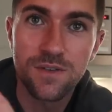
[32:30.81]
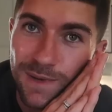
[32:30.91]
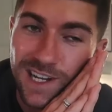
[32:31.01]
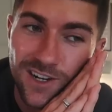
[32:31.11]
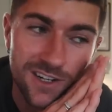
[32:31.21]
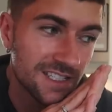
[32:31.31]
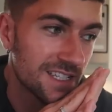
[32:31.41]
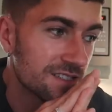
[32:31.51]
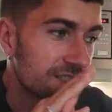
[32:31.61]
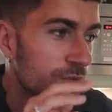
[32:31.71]
We make
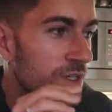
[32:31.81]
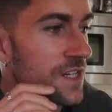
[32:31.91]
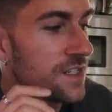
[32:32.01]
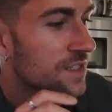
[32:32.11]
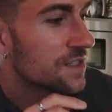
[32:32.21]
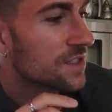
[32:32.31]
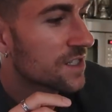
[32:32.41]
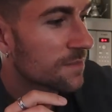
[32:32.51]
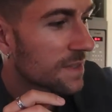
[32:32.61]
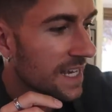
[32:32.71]
cocktails. We're using
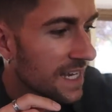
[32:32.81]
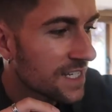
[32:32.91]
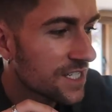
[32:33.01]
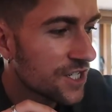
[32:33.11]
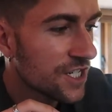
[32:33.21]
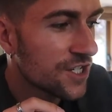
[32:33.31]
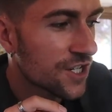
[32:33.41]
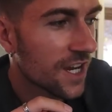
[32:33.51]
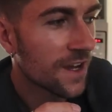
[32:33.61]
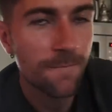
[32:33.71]
some King's
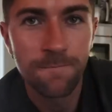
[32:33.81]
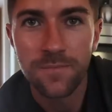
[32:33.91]
Ginger.